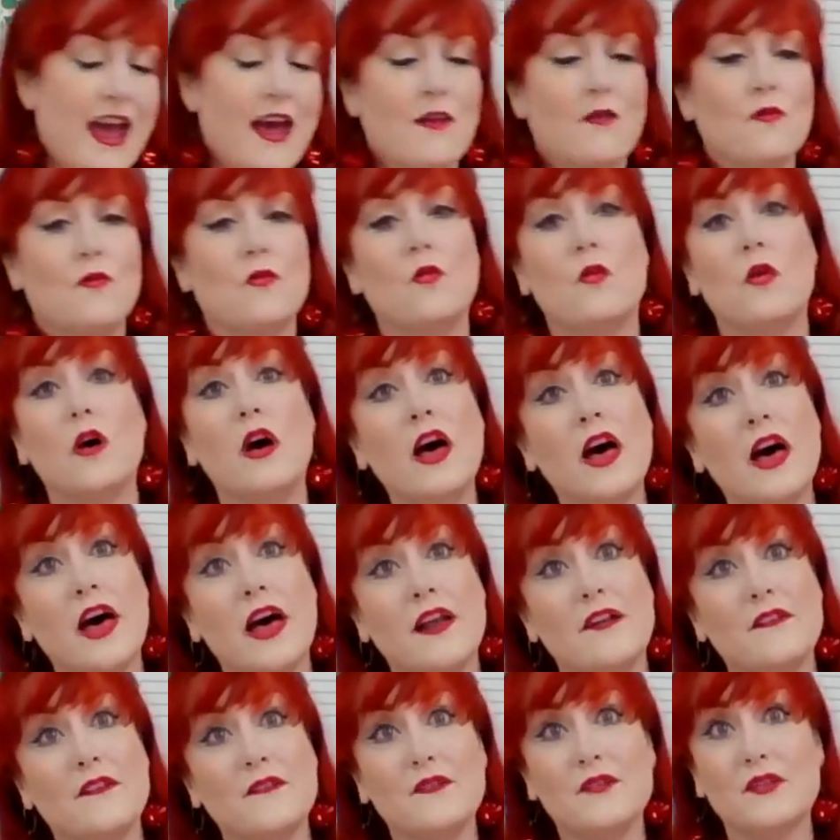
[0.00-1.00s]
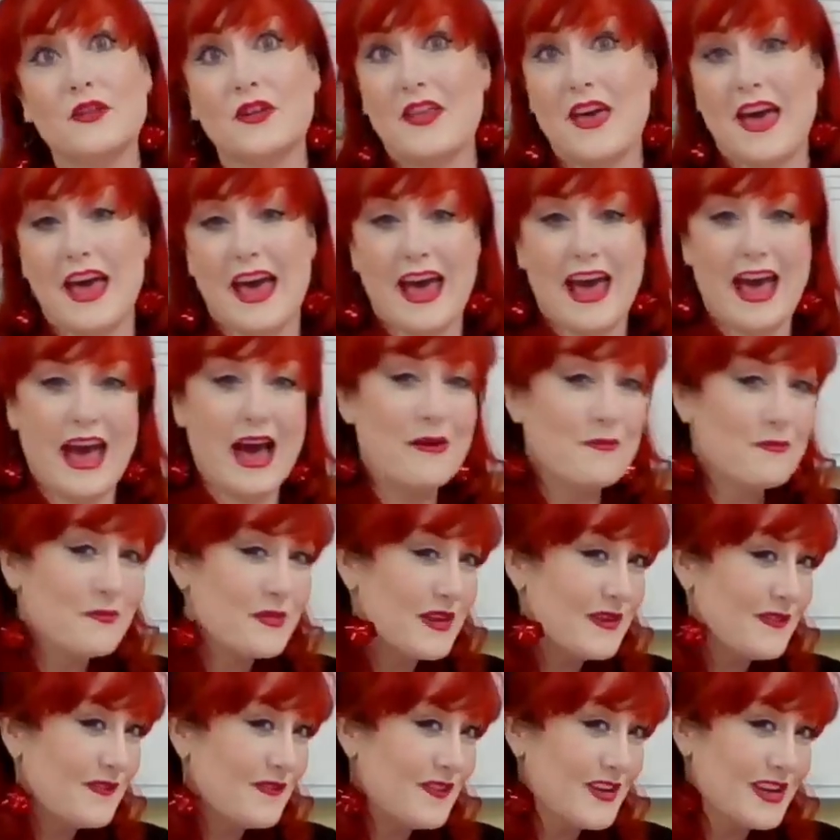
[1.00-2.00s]
and one for the
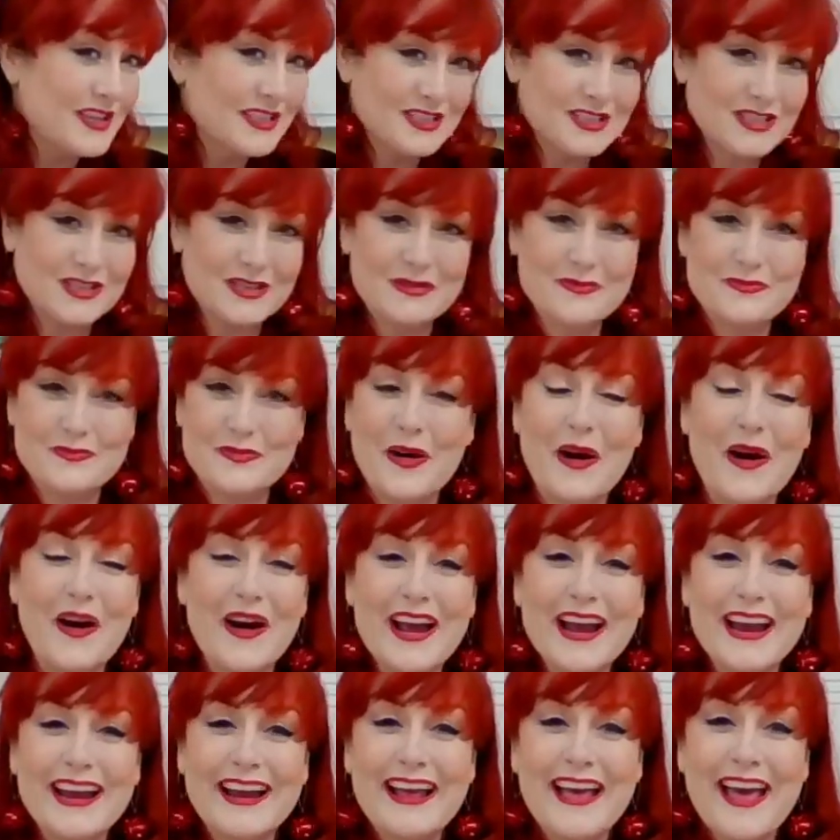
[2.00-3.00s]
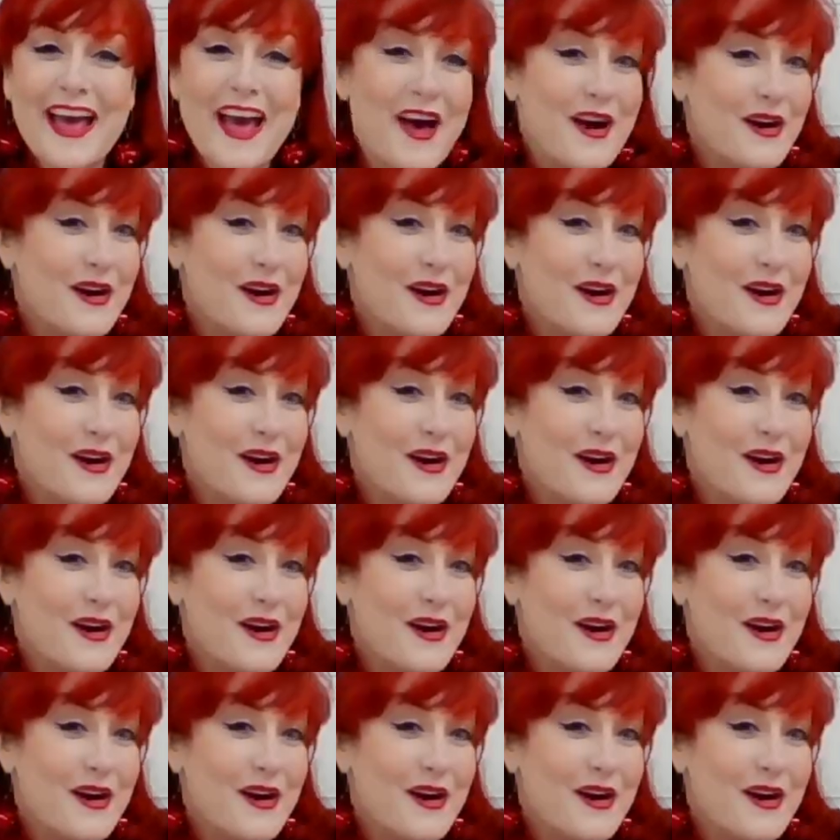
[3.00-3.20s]
happy fisher boy